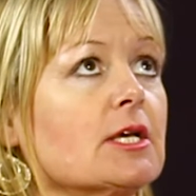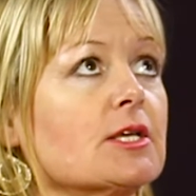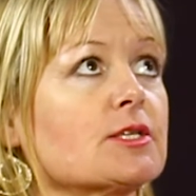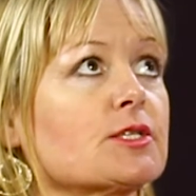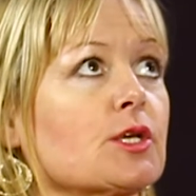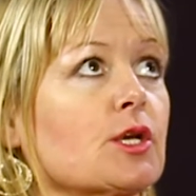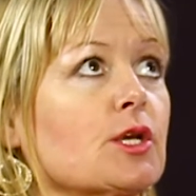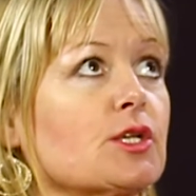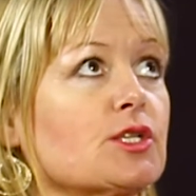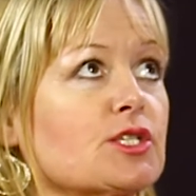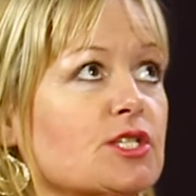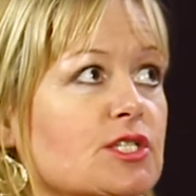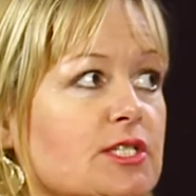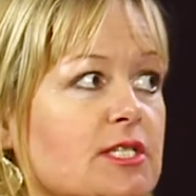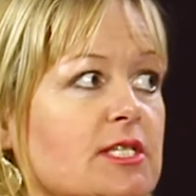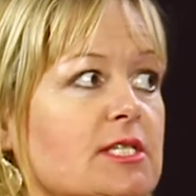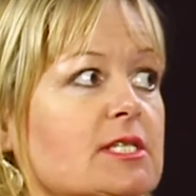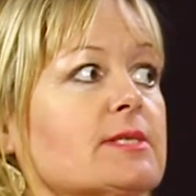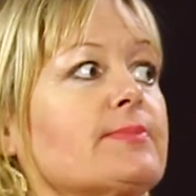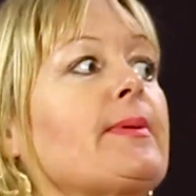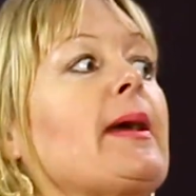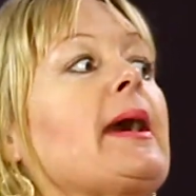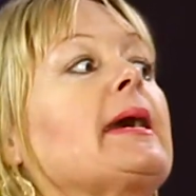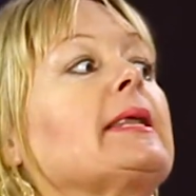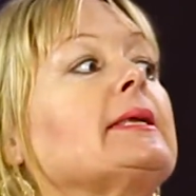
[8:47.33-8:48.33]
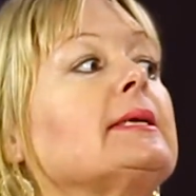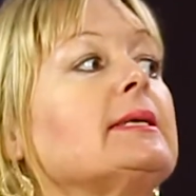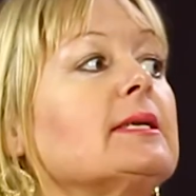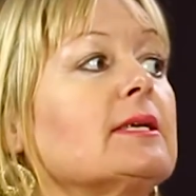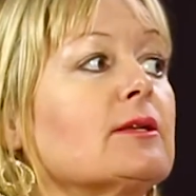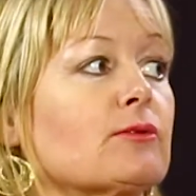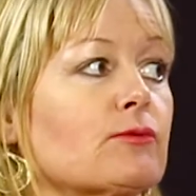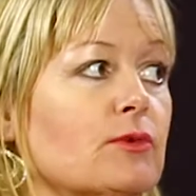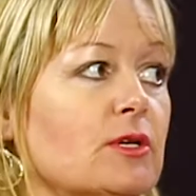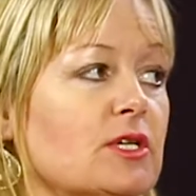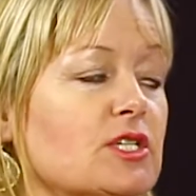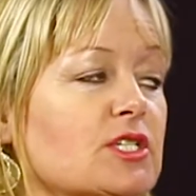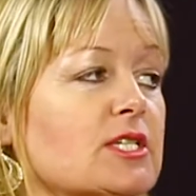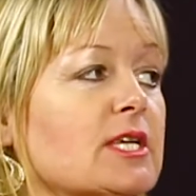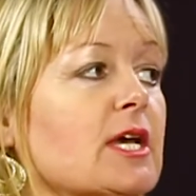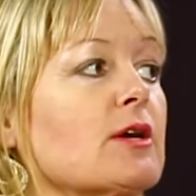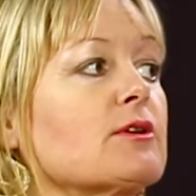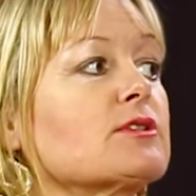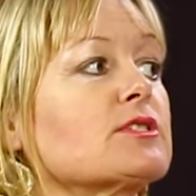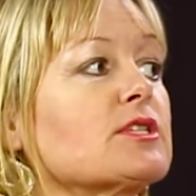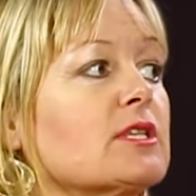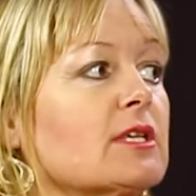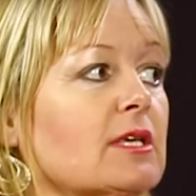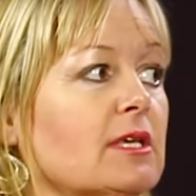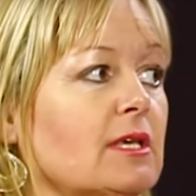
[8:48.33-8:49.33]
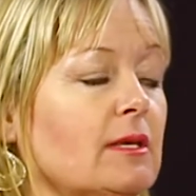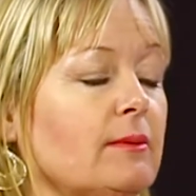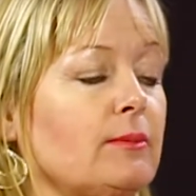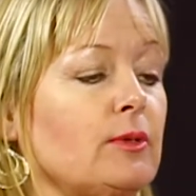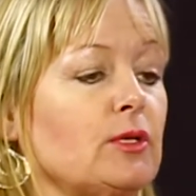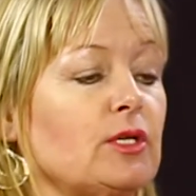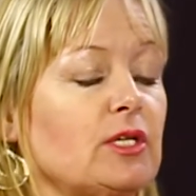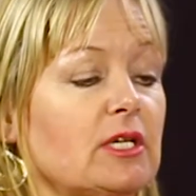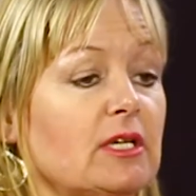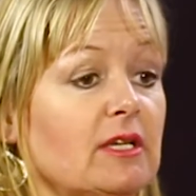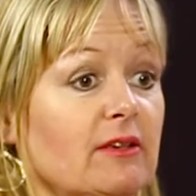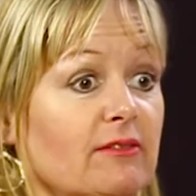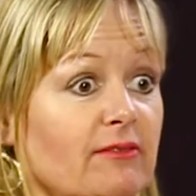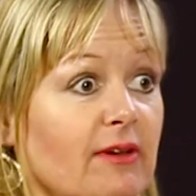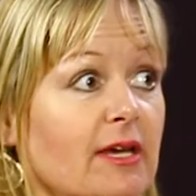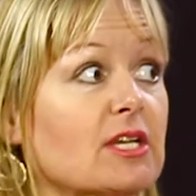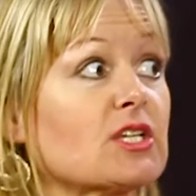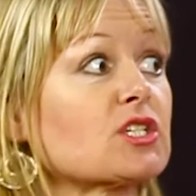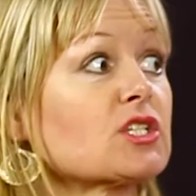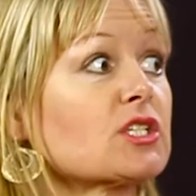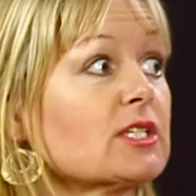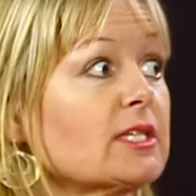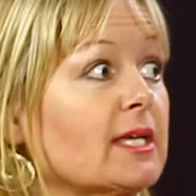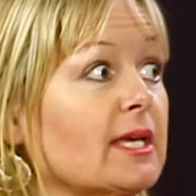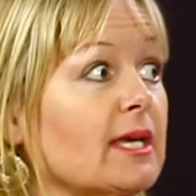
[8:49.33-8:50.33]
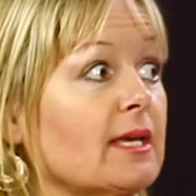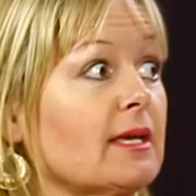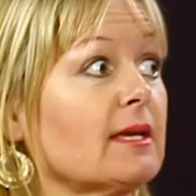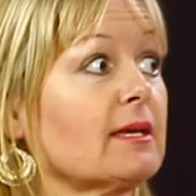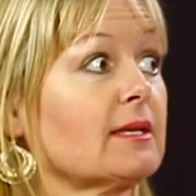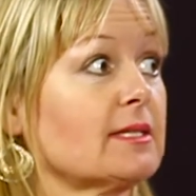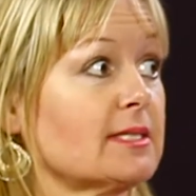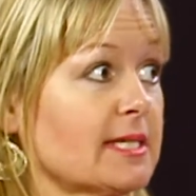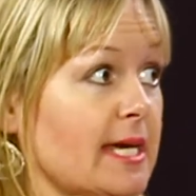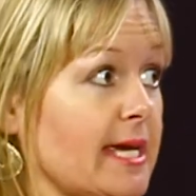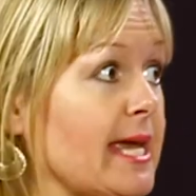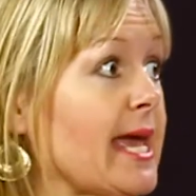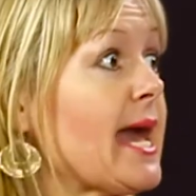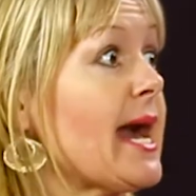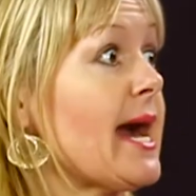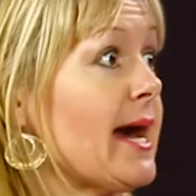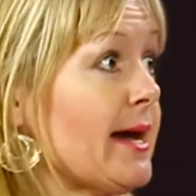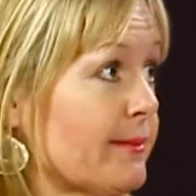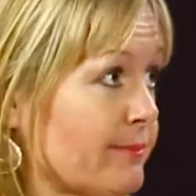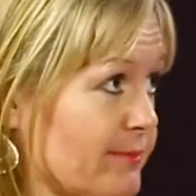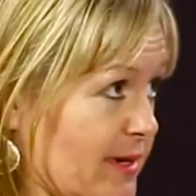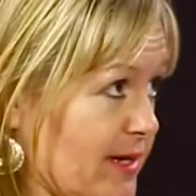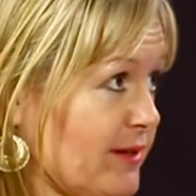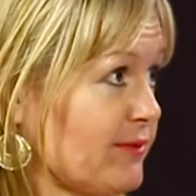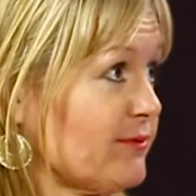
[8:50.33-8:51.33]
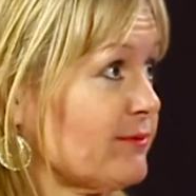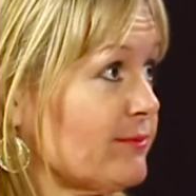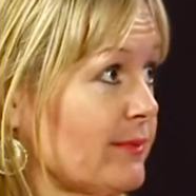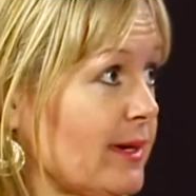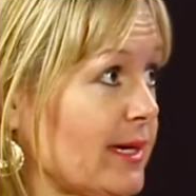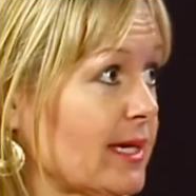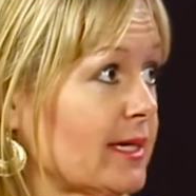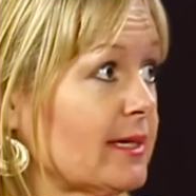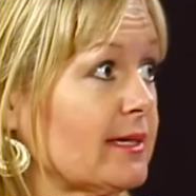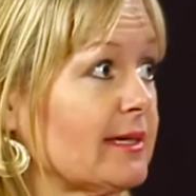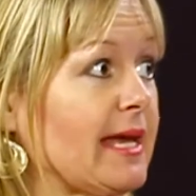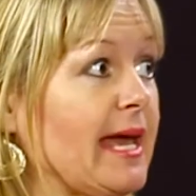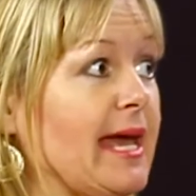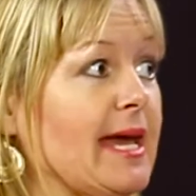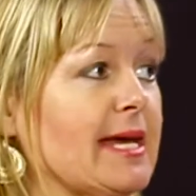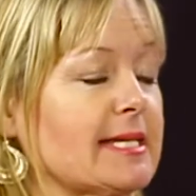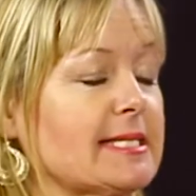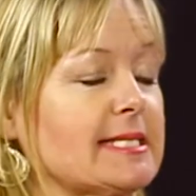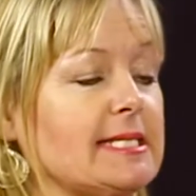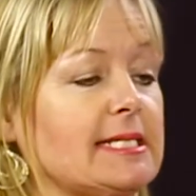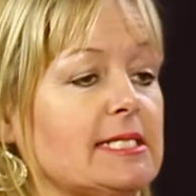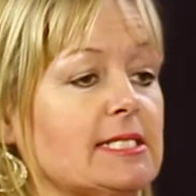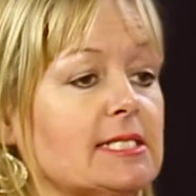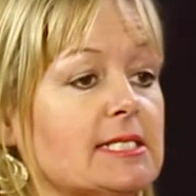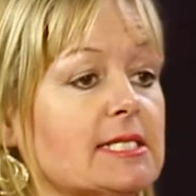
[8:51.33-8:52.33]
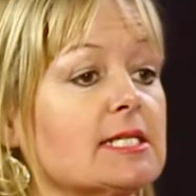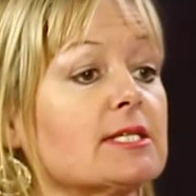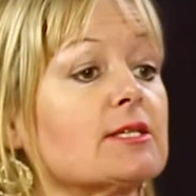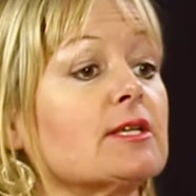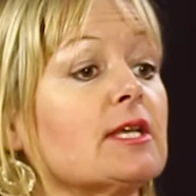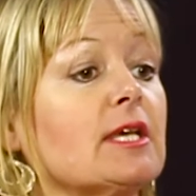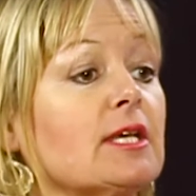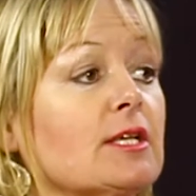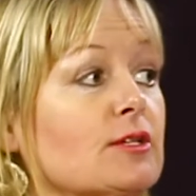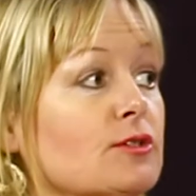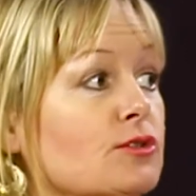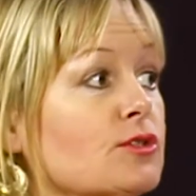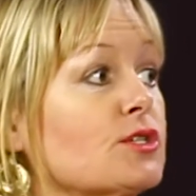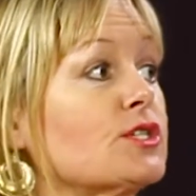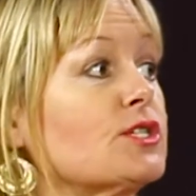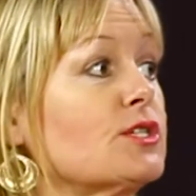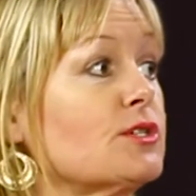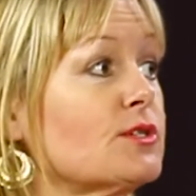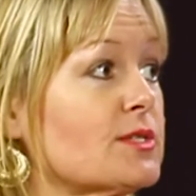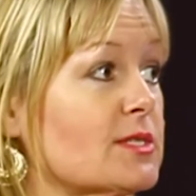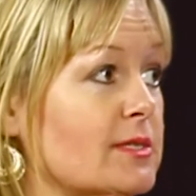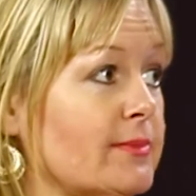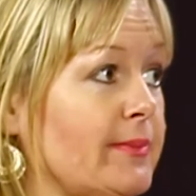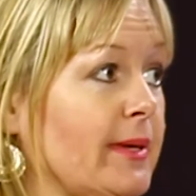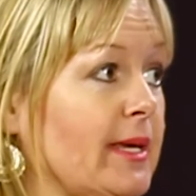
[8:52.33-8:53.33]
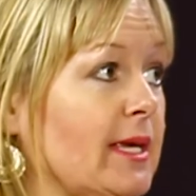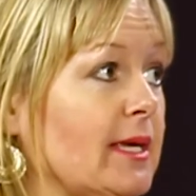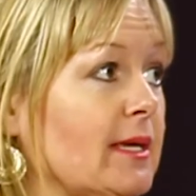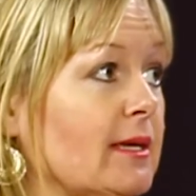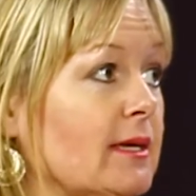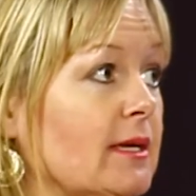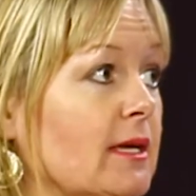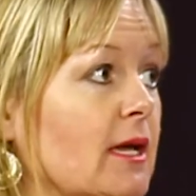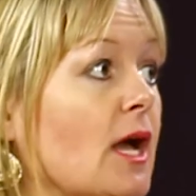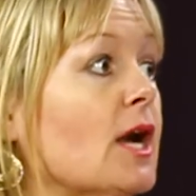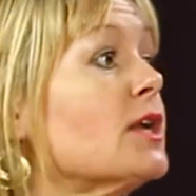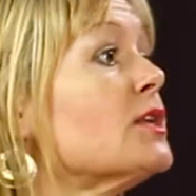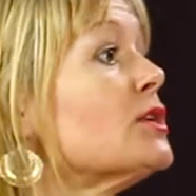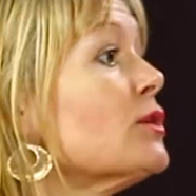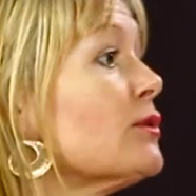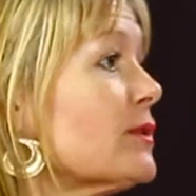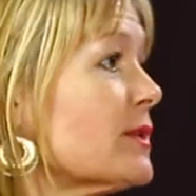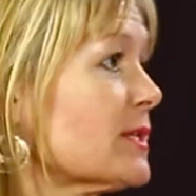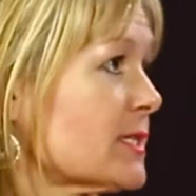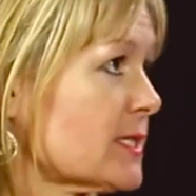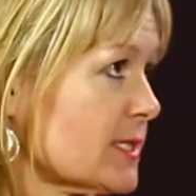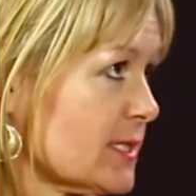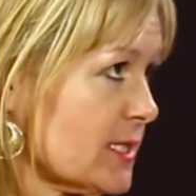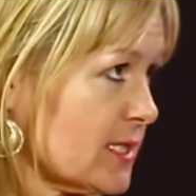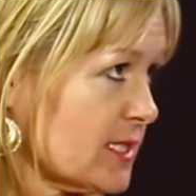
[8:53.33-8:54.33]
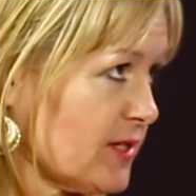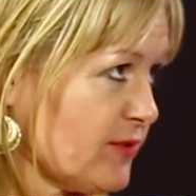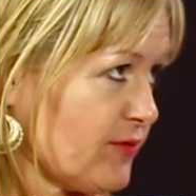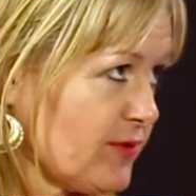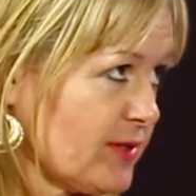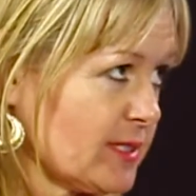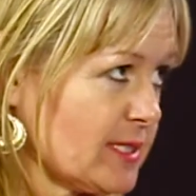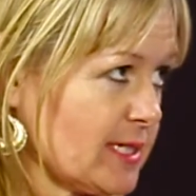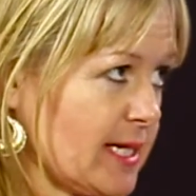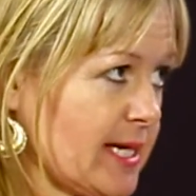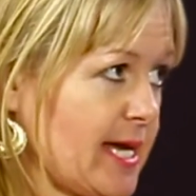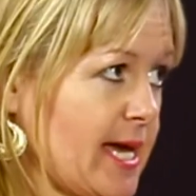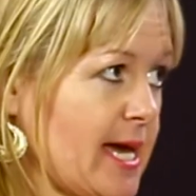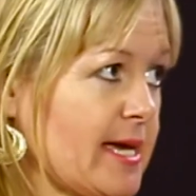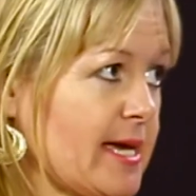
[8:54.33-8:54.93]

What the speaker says: So I just expanded it and reached out to the community. Eventually, Diane, my auntie, did introduce me. No, this is a different Diane.